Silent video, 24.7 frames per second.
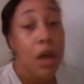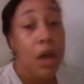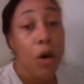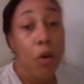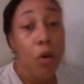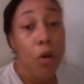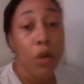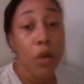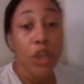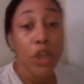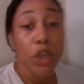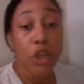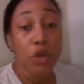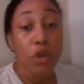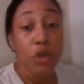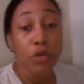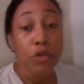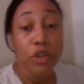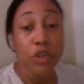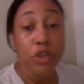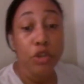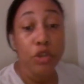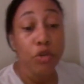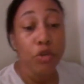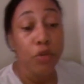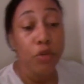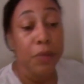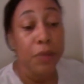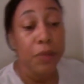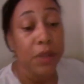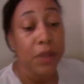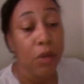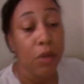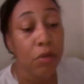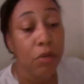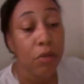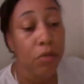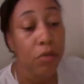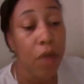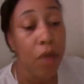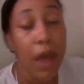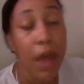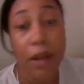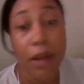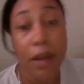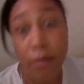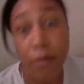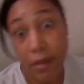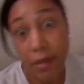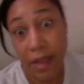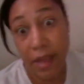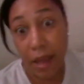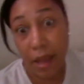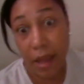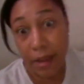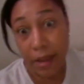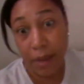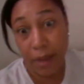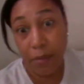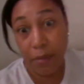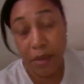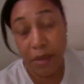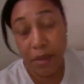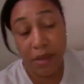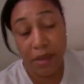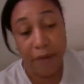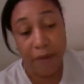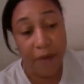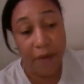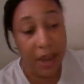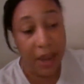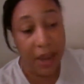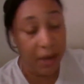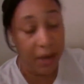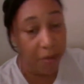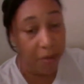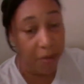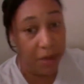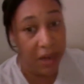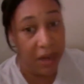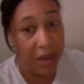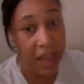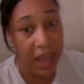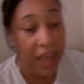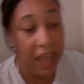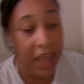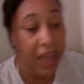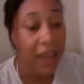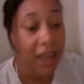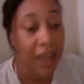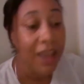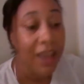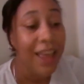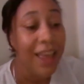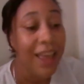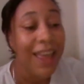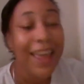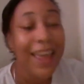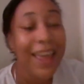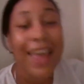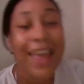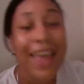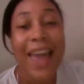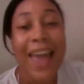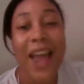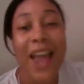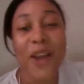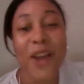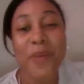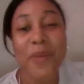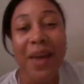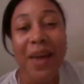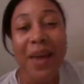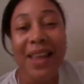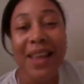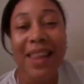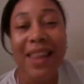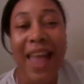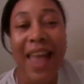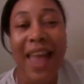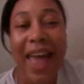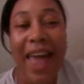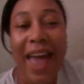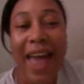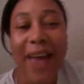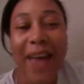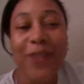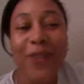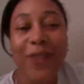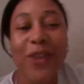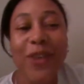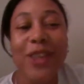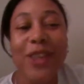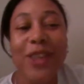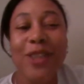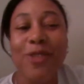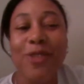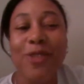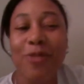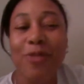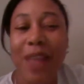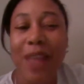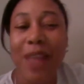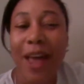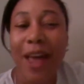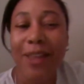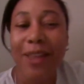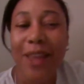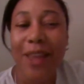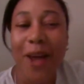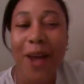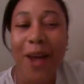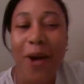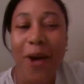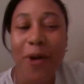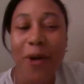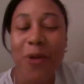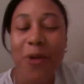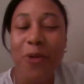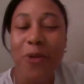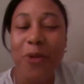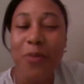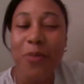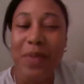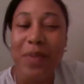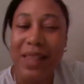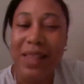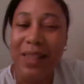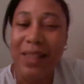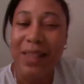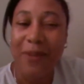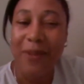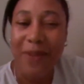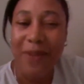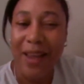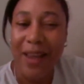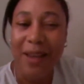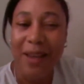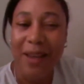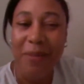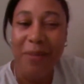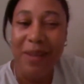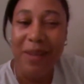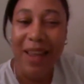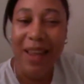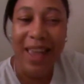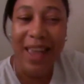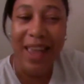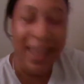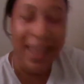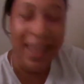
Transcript: on the YouTube, so you know I don't sound like Mr. Vitamin A. Everybody laugh because you now know who Mr. Vitamin A